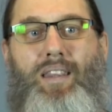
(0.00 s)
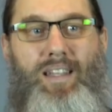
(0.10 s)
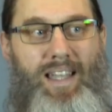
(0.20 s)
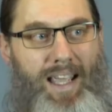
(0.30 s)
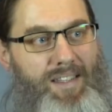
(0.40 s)

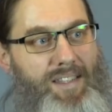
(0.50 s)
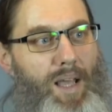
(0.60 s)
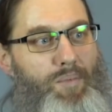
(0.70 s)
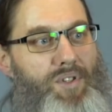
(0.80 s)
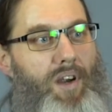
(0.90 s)
The next
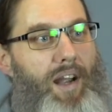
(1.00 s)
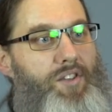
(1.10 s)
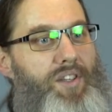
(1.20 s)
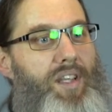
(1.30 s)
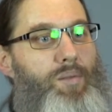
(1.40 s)
steps are
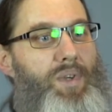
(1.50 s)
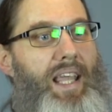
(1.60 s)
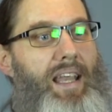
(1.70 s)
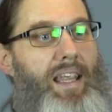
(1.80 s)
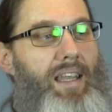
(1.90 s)
actually going to be
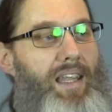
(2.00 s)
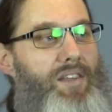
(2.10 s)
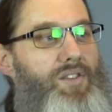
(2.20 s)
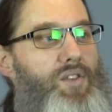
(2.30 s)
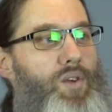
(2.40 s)
getting it
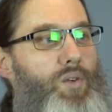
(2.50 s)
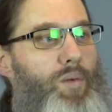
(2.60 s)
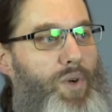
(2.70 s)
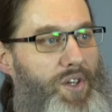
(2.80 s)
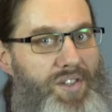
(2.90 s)
into
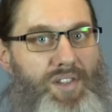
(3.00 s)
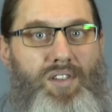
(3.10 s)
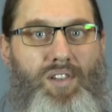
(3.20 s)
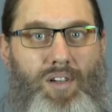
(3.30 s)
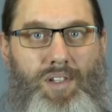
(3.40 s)

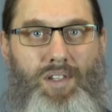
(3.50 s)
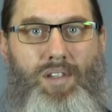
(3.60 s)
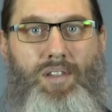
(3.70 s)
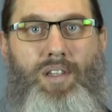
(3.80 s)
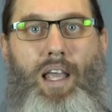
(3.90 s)
emergency
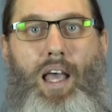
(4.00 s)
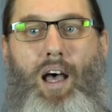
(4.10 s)
services.